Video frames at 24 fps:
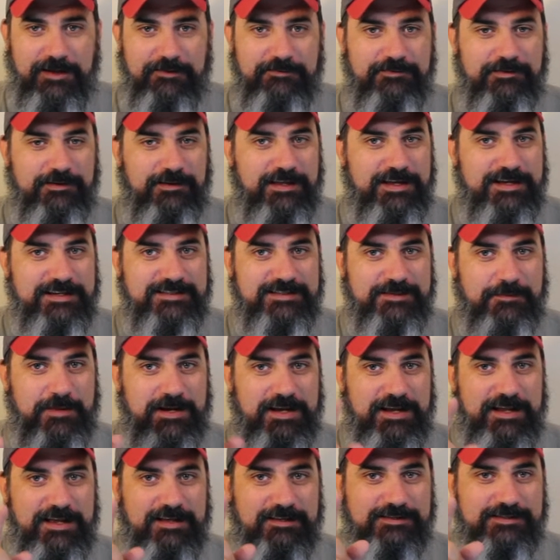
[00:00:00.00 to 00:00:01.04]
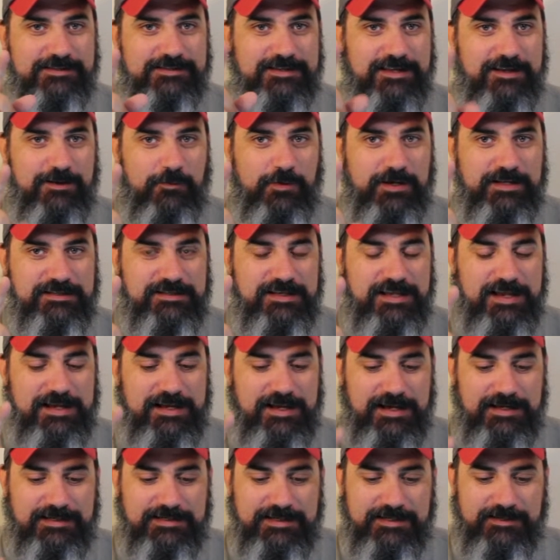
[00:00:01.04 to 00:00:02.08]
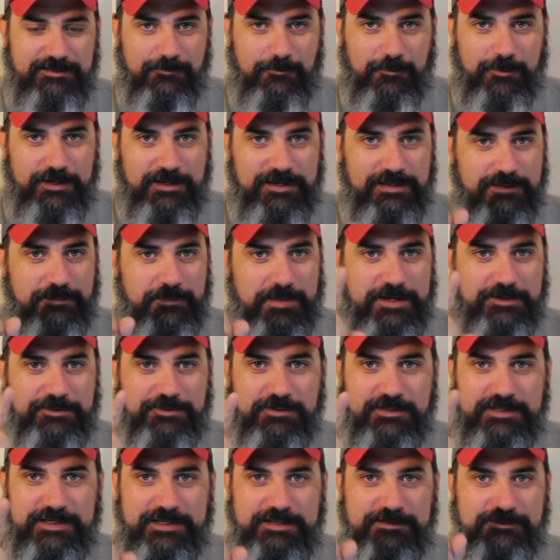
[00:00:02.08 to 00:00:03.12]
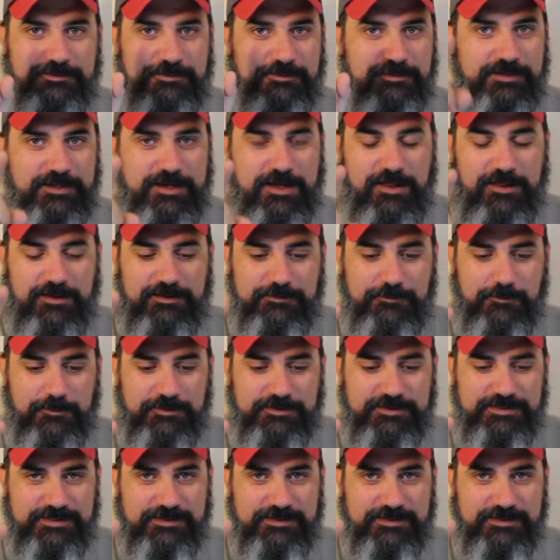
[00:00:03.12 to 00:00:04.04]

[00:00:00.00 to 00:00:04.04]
I feel like somebody else is going to win today 19 to 1 in the major leagues or in the College World